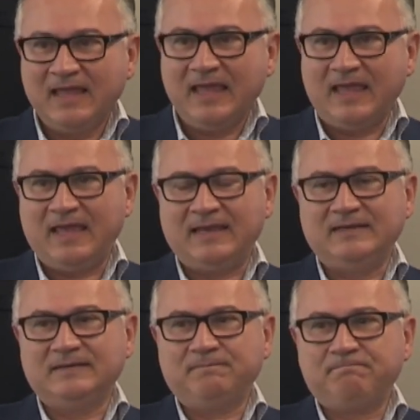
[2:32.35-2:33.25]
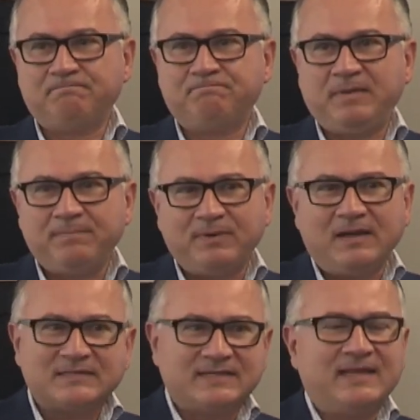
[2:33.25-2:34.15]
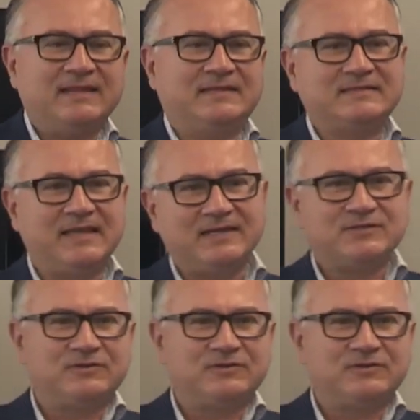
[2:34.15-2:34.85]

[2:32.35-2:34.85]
And people are saying these days,